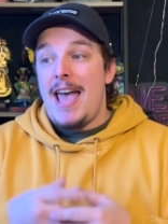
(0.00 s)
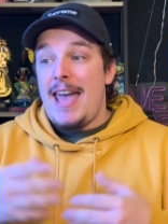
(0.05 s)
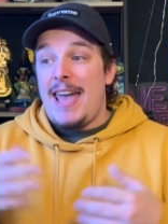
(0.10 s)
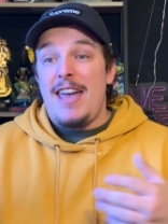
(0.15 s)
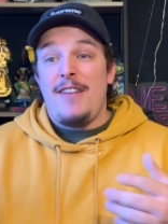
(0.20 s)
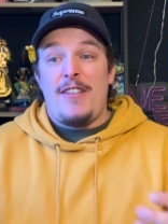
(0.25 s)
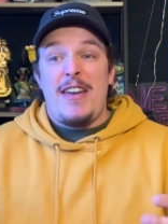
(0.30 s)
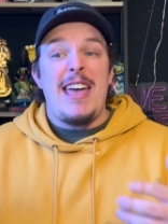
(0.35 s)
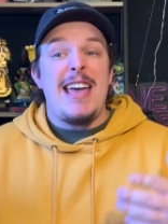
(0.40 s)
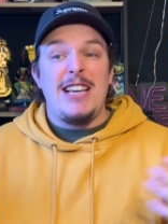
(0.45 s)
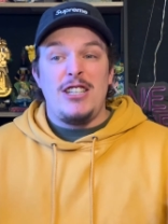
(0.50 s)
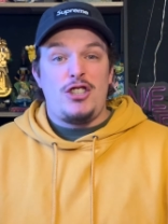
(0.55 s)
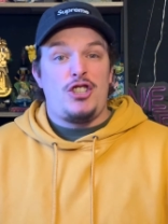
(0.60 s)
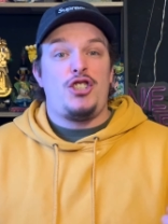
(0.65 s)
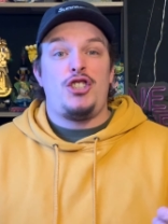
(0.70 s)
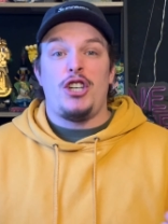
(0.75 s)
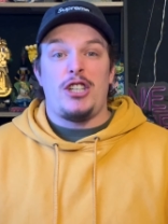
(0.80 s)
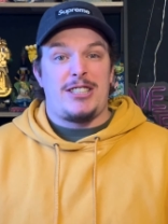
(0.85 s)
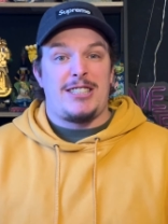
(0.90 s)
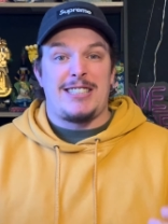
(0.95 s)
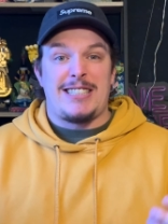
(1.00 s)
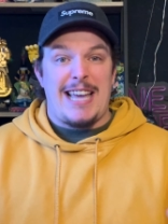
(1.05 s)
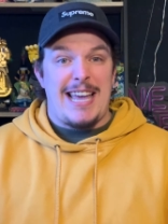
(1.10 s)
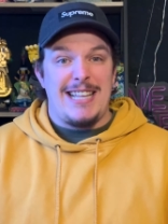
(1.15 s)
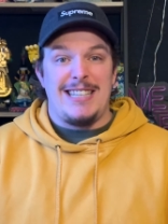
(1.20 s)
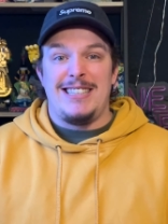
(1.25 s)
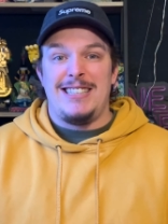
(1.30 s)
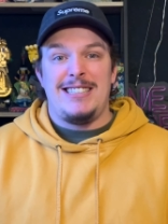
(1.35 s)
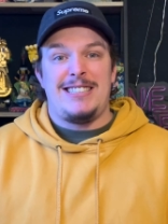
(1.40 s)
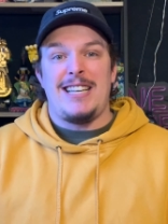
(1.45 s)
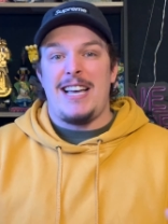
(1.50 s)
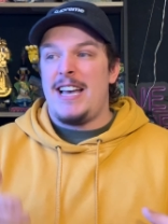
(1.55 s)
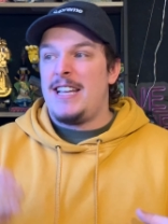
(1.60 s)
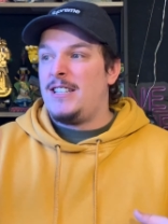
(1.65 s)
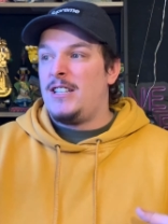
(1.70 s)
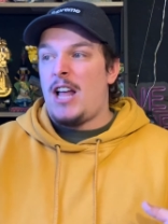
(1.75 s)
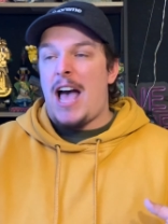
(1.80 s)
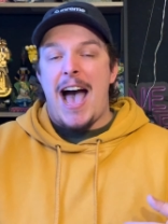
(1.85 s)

if it is just skins and